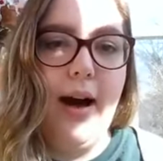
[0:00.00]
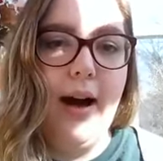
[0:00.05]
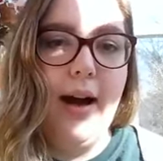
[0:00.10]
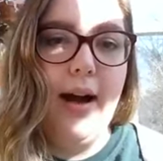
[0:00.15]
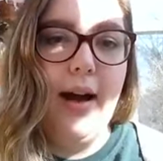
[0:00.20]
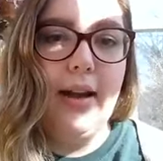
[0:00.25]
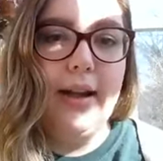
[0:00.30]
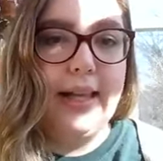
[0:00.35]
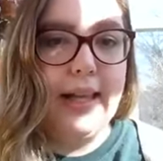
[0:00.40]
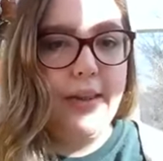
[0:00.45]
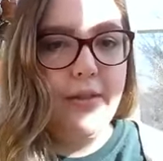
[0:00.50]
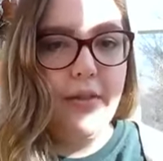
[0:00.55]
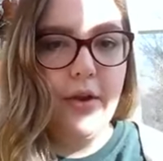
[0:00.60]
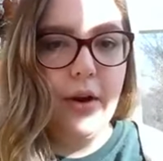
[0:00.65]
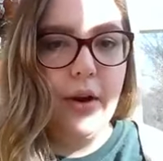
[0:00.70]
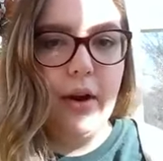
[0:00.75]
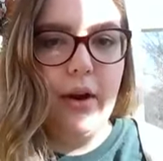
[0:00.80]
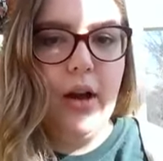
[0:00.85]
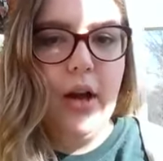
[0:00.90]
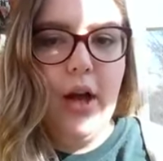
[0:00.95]
on
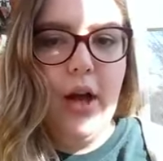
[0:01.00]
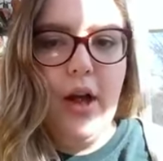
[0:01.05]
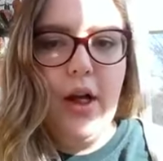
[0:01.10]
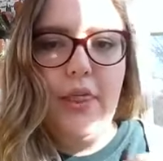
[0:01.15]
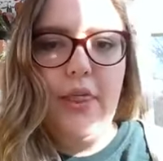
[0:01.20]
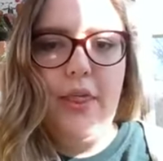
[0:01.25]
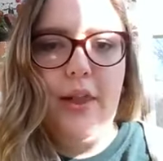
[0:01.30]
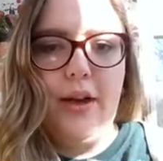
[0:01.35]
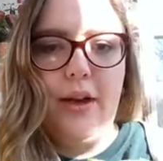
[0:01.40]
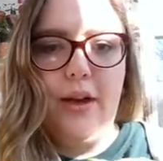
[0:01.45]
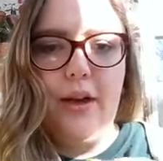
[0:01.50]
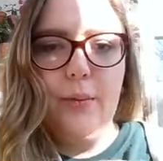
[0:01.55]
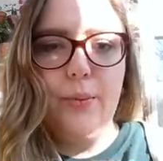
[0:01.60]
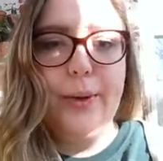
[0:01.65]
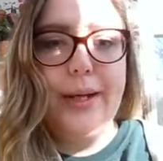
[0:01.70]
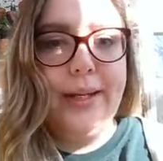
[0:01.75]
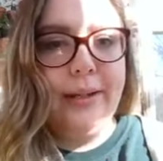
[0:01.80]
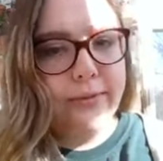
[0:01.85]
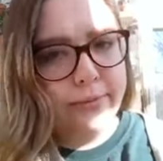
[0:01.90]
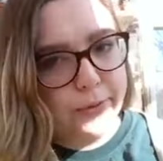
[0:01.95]
either the
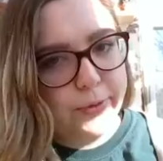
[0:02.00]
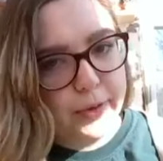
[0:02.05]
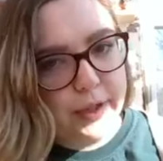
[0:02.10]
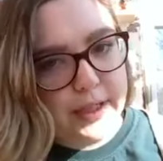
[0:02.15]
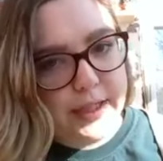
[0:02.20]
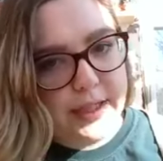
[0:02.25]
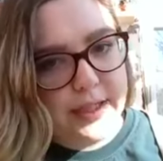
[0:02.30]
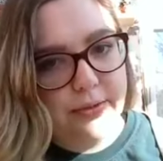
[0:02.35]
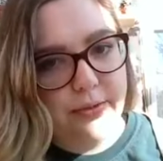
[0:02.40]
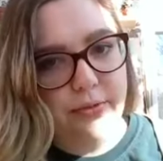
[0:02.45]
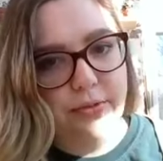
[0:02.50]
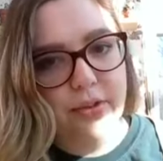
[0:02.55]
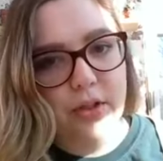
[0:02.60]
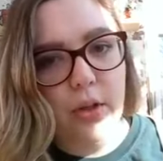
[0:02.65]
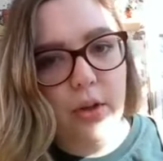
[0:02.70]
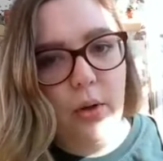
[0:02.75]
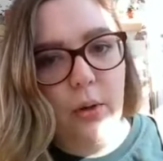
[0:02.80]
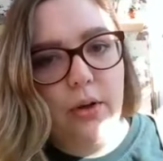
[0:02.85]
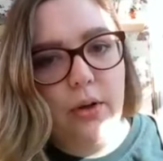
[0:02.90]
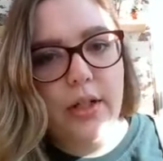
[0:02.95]
rainforest
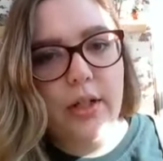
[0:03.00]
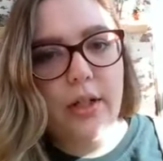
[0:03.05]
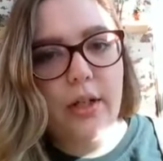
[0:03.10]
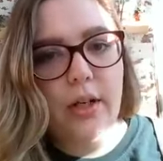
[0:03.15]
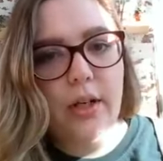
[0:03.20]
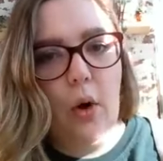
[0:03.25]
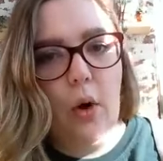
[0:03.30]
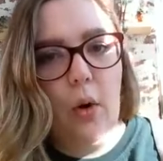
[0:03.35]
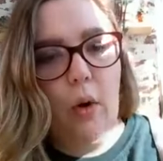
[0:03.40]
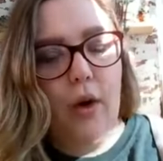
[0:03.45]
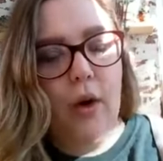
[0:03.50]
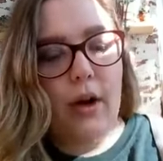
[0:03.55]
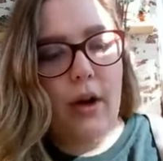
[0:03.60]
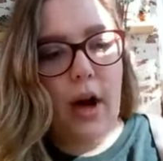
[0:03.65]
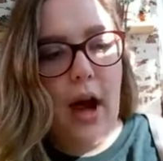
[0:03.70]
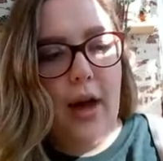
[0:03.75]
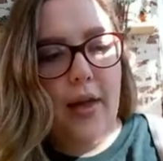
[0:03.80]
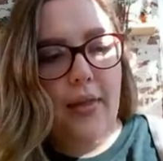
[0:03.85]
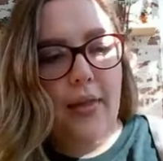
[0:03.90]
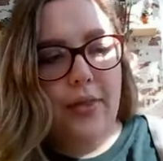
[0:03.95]
floor
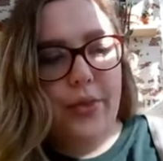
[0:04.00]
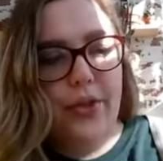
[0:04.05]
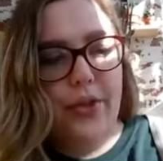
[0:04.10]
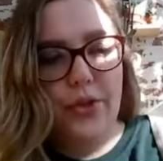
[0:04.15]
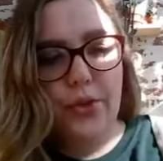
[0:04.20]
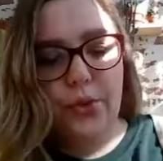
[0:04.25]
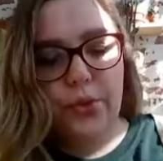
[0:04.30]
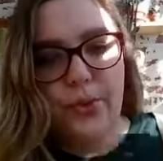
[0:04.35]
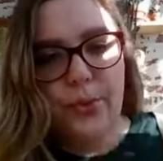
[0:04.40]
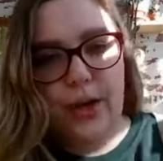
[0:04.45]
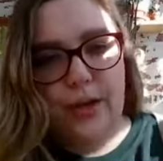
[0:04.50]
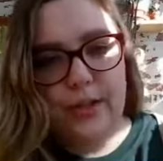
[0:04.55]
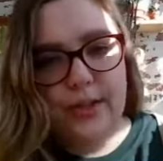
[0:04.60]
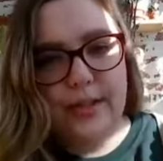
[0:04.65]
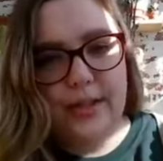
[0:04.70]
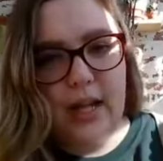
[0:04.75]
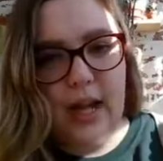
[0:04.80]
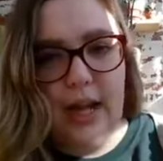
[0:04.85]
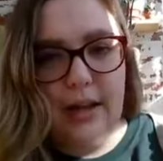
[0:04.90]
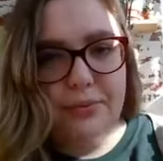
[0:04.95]
or on the
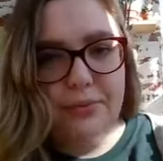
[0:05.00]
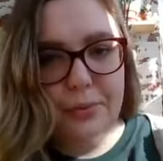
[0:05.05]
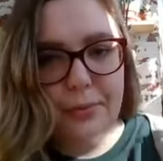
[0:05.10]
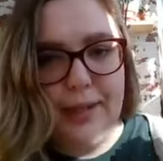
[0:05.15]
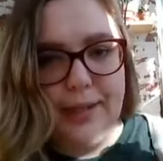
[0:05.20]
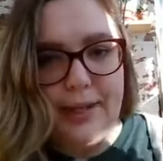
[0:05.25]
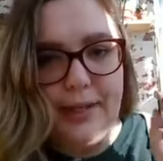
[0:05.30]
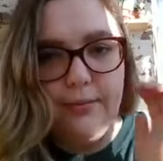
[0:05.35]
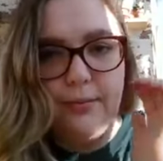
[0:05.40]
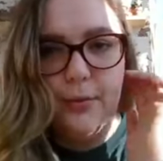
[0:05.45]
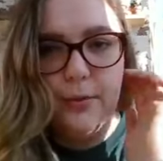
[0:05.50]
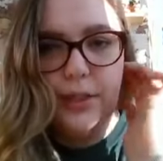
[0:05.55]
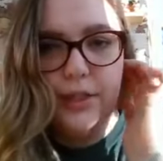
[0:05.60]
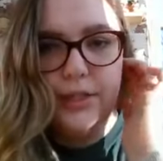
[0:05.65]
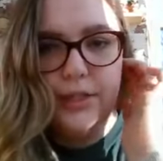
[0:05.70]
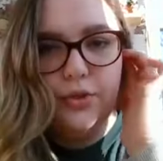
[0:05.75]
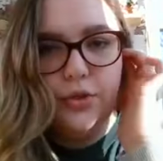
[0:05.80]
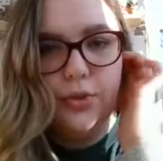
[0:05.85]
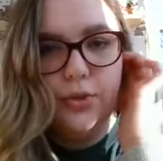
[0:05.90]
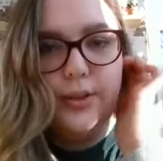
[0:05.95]
trunks of
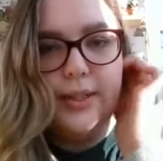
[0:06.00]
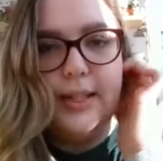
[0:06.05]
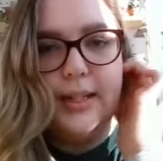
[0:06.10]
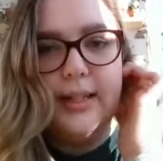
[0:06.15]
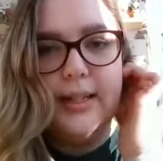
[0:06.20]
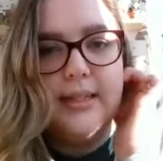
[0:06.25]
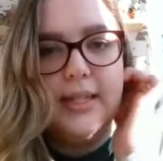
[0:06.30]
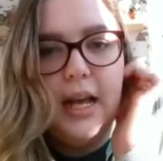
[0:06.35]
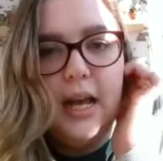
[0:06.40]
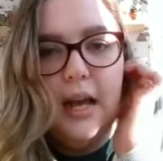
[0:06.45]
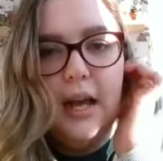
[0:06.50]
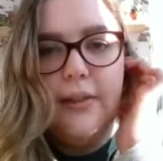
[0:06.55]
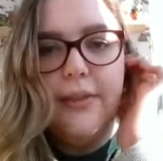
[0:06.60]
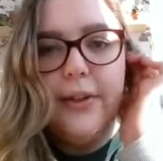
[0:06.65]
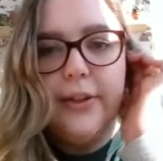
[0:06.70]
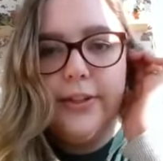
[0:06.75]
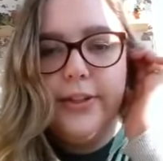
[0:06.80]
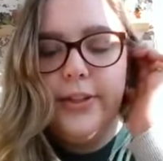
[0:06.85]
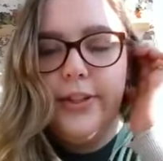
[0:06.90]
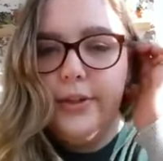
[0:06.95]
rainforest trees
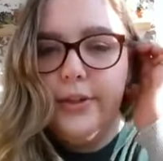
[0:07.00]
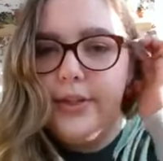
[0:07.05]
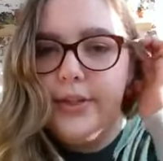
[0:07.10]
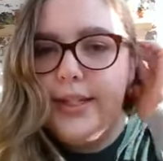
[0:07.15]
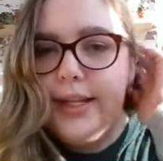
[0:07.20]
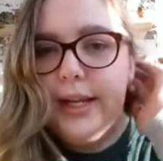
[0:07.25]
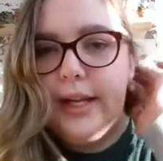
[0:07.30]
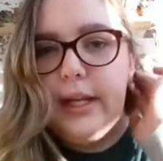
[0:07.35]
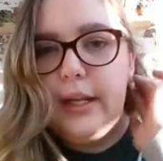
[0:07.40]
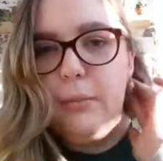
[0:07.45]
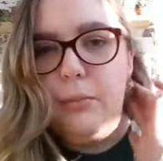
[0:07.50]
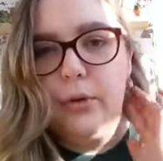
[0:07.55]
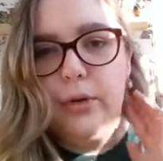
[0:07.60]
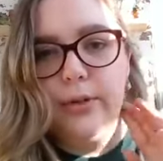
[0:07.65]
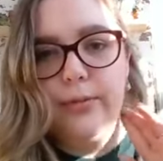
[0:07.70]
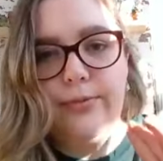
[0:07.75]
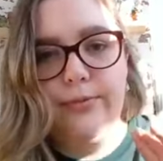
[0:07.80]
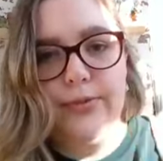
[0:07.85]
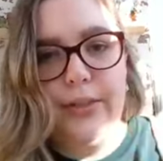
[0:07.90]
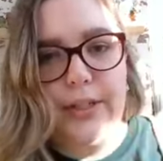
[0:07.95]
that are used to getting
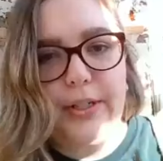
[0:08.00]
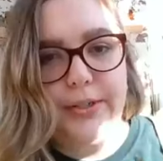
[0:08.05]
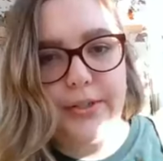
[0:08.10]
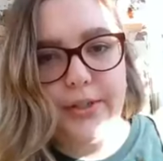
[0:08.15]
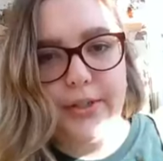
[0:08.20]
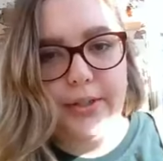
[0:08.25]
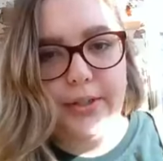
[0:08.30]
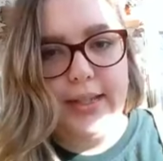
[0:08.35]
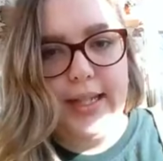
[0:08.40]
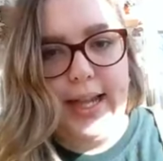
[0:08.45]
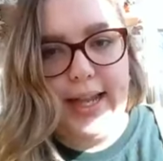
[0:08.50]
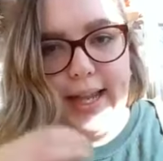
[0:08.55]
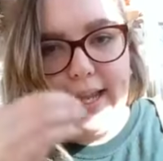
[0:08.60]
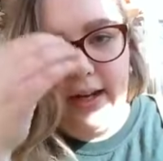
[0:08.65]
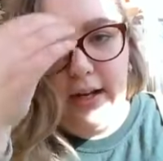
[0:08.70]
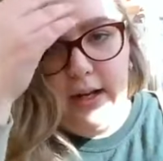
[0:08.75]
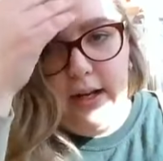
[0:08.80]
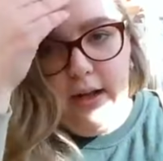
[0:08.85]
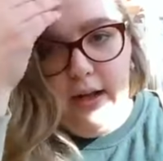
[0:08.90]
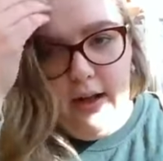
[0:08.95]
more filtered
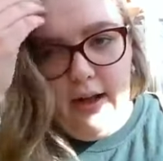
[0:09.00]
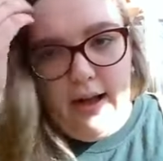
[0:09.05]
light.